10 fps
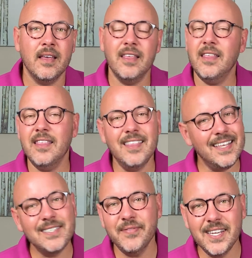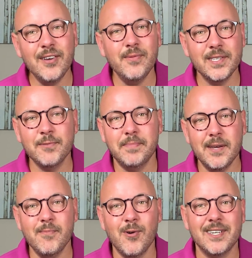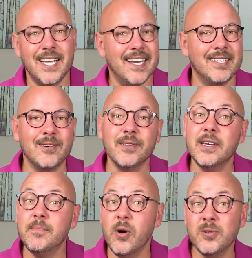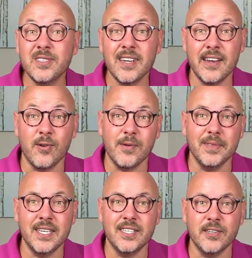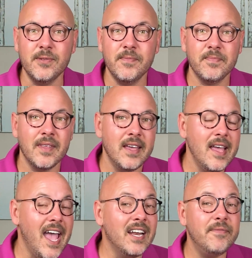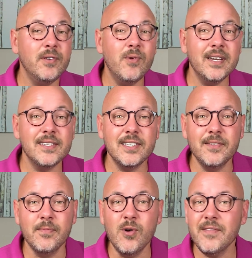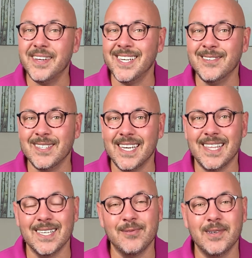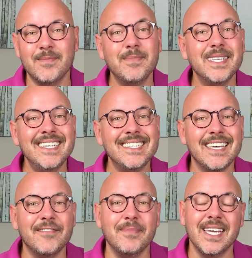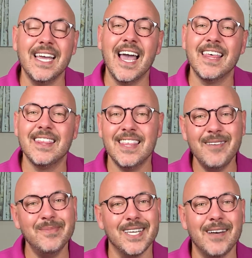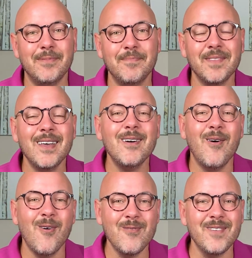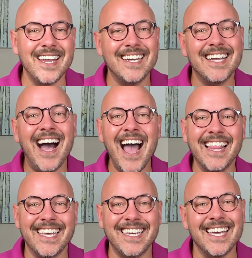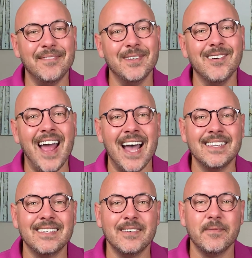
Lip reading: This video was a bit more technical than most that I normally do, and if you want to see more videos like this one, please give me a thumbs up or rate it highly if you're asked.